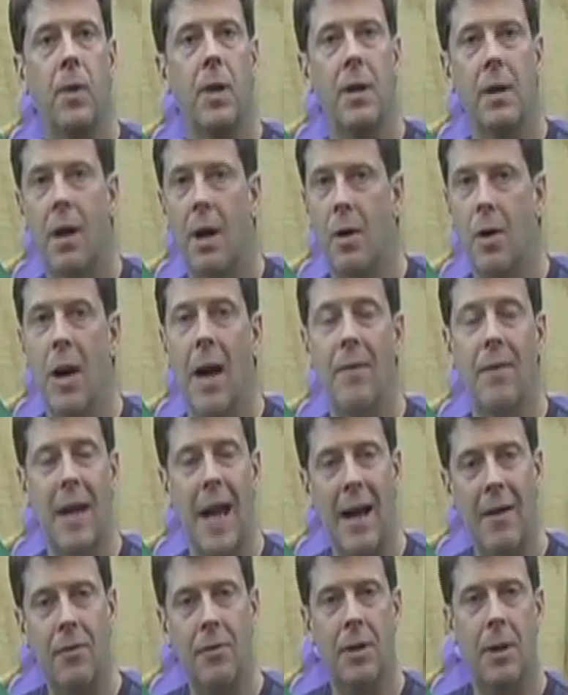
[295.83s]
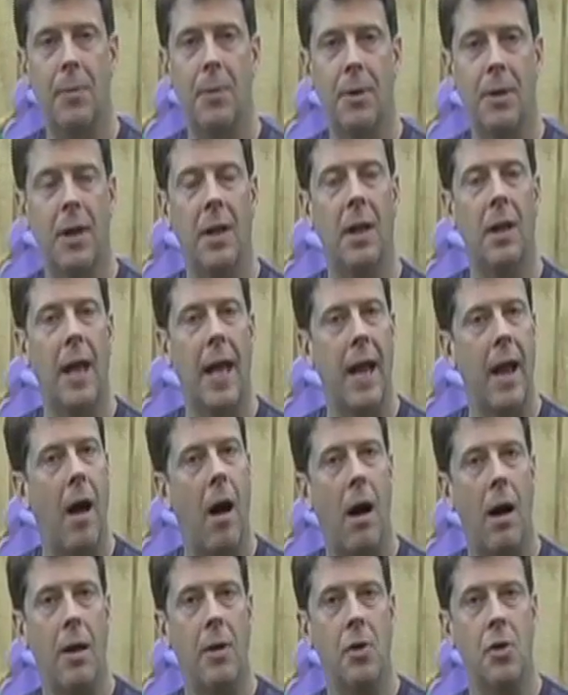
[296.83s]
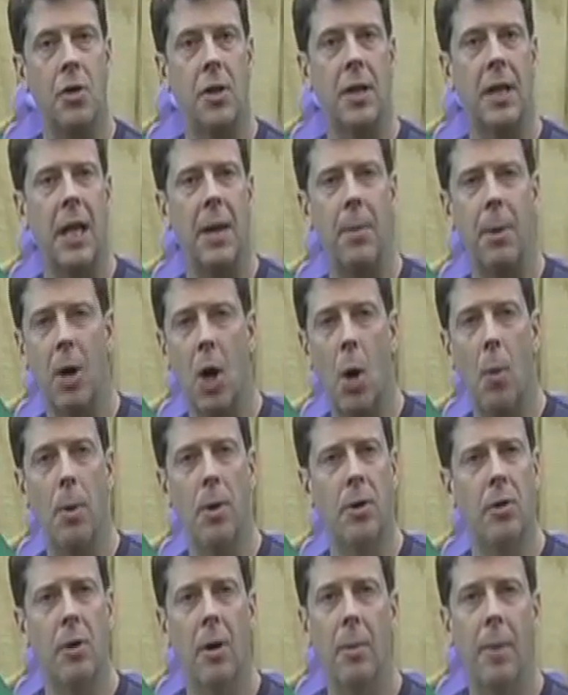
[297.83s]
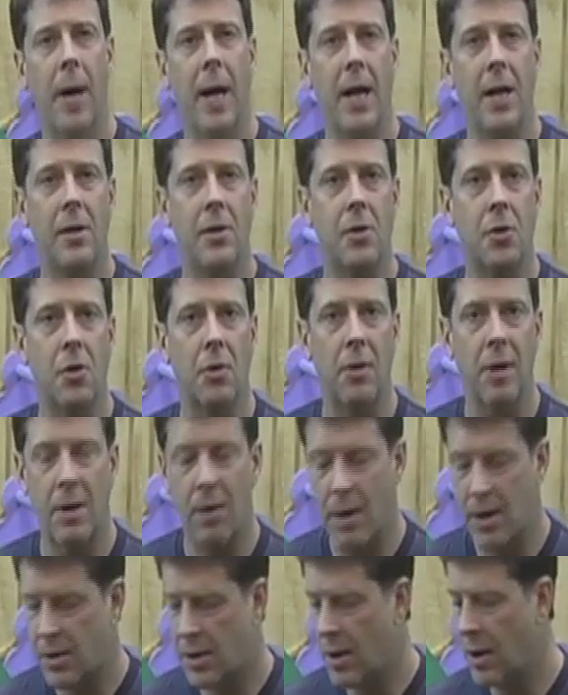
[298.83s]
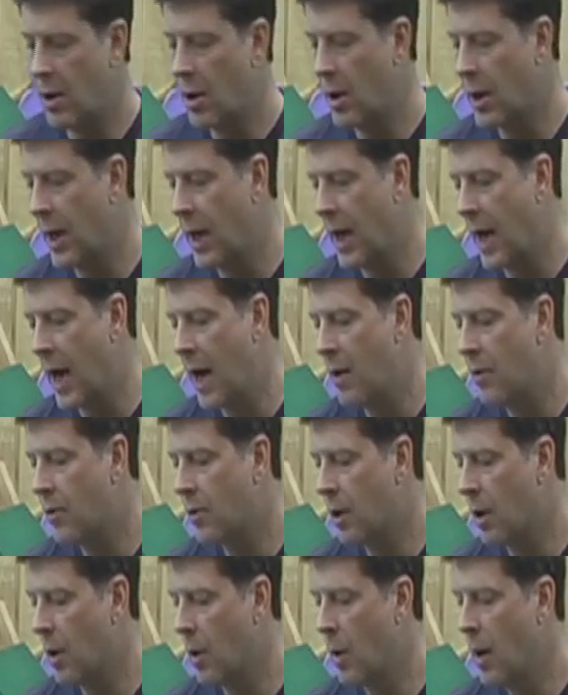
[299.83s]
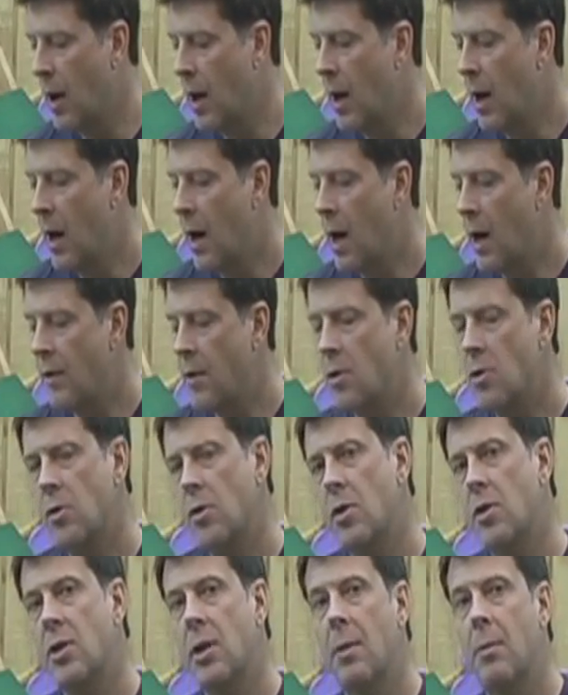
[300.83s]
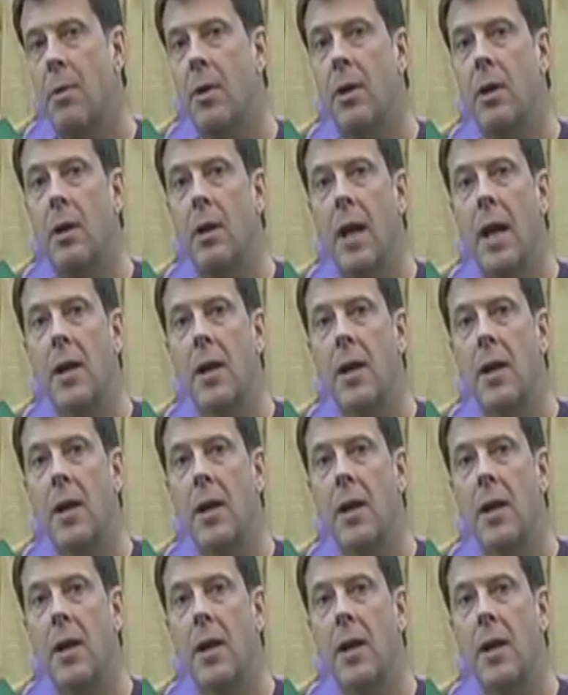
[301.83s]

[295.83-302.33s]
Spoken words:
you have to have something to lay on it just to keep it open to a page that you're interested in looking at. So those are just some of the little